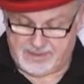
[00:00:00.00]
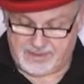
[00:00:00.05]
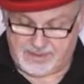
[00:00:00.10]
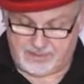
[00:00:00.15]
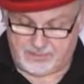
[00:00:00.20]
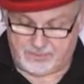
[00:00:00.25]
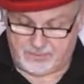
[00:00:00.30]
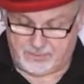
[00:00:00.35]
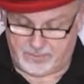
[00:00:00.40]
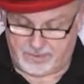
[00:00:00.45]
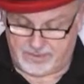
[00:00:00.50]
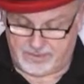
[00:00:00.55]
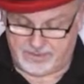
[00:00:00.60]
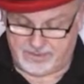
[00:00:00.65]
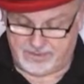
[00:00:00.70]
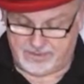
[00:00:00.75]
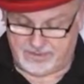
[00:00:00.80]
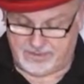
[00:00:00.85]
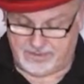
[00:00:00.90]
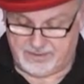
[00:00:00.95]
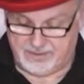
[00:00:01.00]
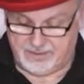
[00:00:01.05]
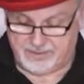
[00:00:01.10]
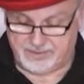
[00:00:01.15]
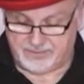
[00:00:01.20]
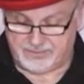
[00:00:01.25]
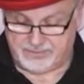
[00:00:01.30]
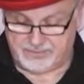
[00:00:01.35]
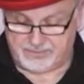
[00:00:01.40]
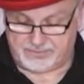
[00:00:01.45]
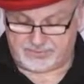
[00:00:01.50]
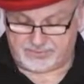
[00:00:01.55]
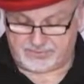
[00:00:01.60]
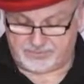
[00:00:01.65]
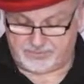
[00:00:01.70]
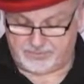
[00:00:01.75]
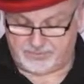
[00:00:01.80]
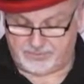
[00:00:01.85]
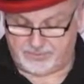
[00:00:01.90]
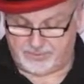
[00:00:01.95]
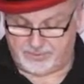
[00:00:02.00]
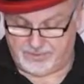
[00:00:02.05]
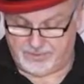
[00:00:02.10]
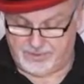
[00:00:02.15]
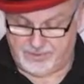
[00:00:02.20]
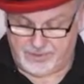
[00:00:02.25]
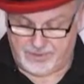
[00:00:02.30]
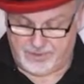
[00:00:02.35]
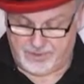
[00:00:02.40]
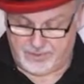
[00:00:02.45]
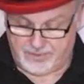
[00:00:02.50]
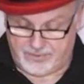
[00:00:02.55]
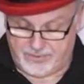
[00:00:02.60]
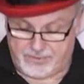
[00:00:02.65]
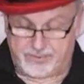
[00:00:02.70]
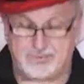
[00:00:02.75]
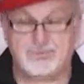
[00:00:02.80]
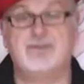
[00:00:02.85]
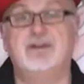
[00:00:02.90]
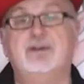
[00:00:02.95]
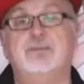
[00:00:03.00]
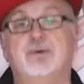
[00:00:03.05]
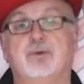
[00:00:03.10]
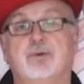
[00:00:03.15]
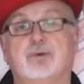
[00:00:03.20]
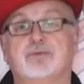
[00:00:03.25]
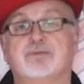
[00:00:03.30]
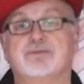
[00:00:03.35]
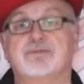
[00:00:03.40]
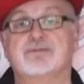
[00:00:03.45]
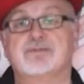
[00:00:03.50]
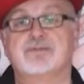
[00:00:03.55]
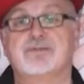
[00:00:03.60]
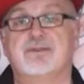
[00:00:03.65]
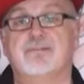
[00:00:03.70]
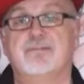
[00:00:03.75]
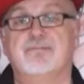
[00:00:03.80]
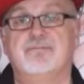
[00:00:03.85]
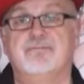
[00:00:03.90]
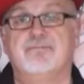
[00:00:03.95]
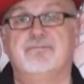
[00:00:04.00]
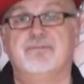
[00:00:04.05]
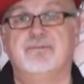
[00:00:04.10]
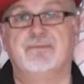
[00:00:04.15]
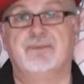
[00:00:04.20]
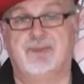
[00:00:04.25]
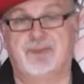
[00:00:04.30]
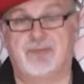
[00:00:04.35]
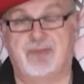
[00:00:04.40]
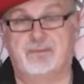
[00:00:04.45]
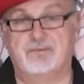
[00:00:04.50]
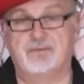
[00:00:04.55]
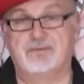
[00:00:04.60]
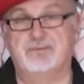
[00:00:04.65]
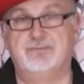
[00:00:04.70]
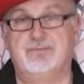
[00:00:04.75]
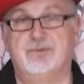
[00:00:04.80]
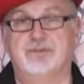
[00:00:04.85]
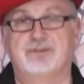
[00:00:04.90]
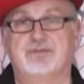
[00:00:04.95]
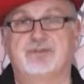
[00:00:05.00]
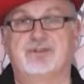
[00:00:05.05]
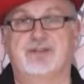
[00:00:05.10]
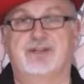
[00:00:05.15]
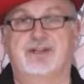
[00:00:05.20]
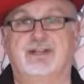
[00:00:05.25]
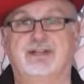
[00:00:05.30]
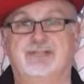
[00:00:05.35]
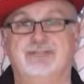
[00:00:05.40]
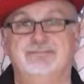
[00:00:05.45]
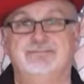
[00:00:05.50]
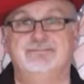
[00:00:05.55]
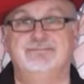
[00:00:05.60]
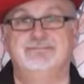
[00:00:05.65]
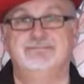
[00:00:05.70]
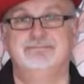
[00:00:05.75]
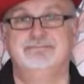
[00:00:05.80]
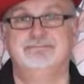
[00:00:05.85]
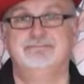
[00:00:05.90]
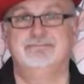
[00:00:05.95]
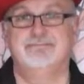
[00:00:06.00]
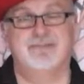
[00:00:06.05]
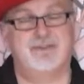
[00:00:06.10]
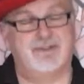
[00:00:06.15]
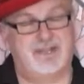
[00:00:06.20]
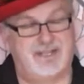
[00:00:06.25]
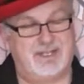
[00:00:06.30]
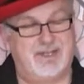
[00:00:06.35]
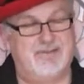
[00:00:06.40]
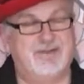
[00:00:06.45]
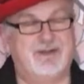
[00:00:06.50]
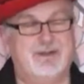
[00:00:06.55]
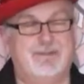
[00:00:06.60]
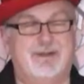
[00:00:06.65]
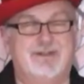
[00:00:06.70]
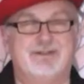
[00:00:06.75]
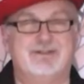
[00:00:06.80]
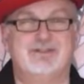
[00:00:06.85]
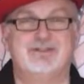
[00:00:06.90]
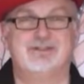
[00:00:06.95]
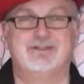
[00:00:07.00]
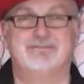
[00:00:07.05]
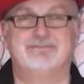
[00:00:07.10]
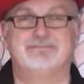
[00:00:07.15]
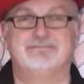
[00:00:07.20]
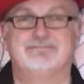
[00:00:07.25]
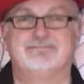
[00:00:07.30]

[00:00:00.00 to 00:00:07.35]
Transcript: and 1, 2, 3 balls. The cups and balls trick. Thank you very much.